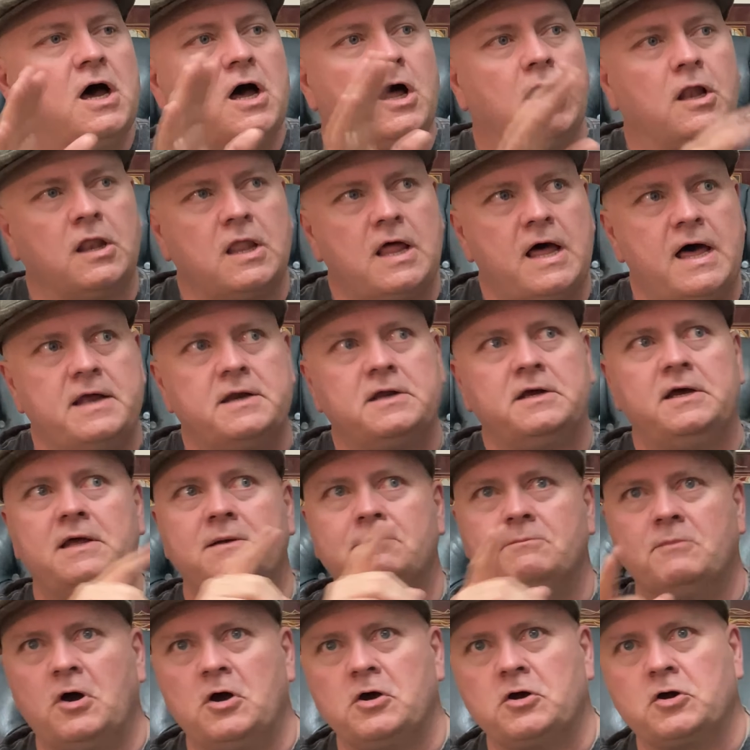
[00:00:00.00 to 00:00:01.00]
Alana
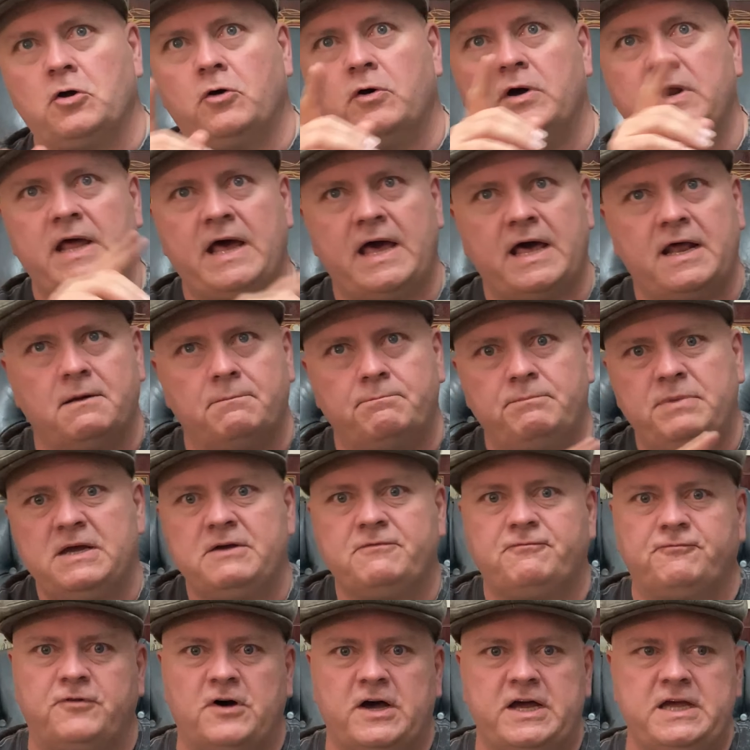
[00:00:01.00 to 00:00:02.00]
and Marco had had a
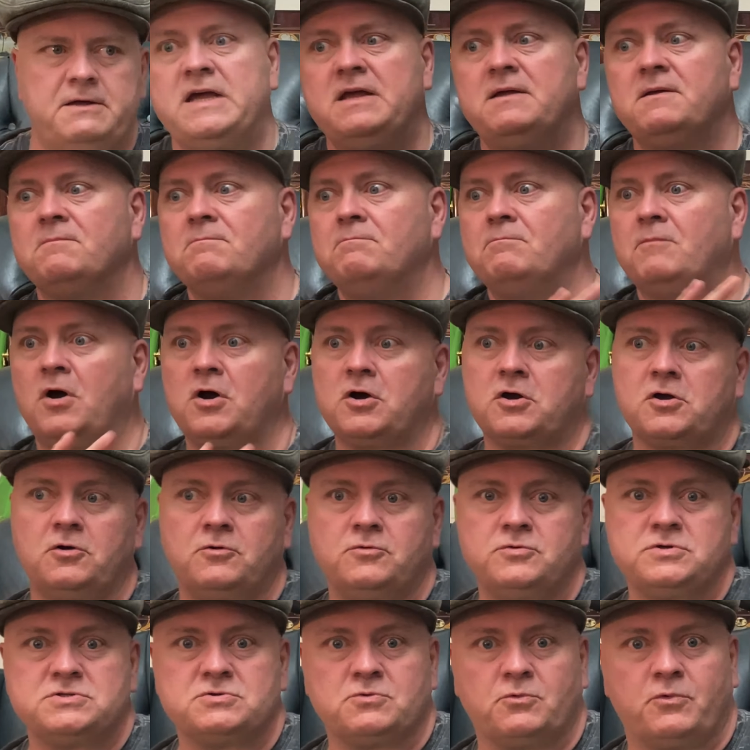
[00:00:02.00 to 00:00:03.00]
big fight. Marco
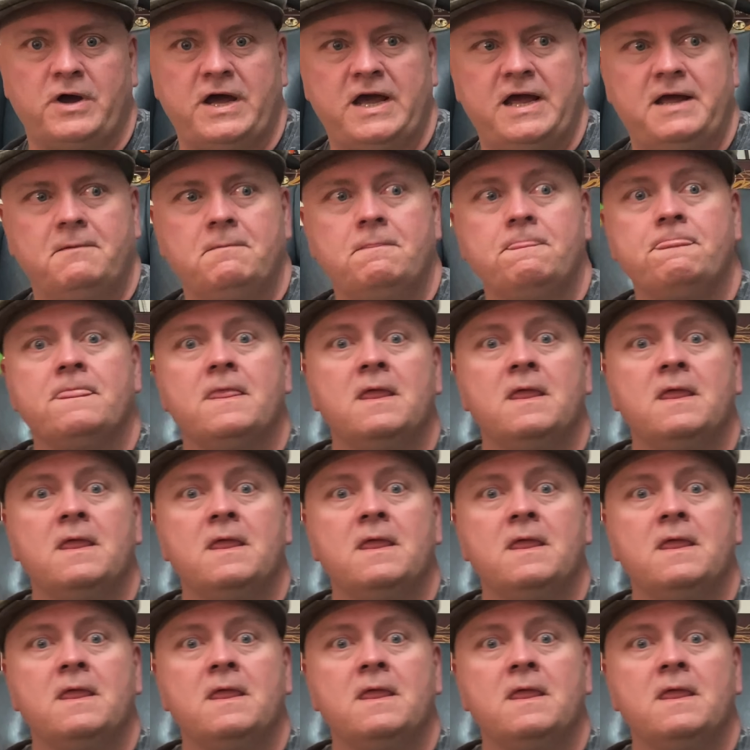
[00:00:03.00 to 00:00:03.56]
was away